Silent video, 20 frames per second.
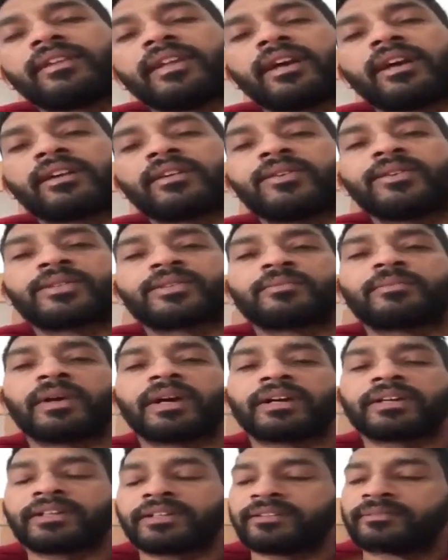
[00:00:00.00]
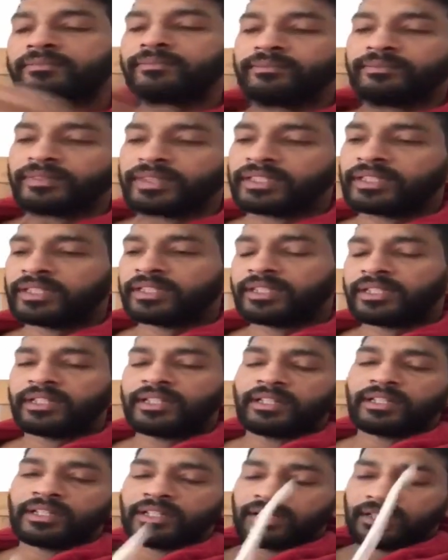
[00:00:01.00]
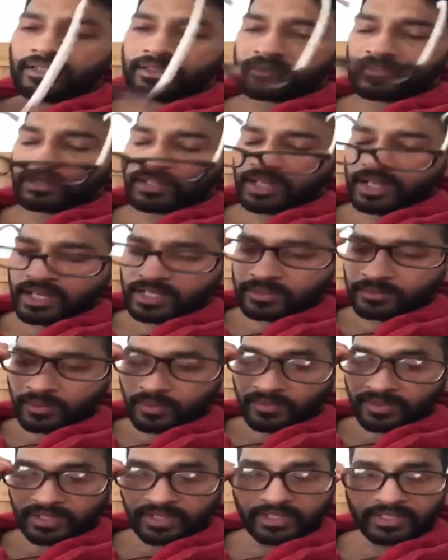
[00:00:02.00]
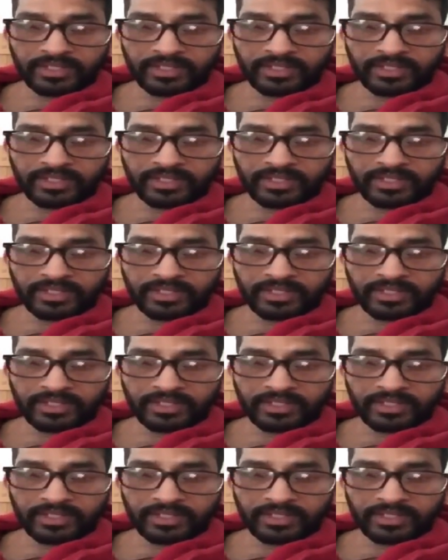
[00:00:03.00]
I go to bed. So guys, what we're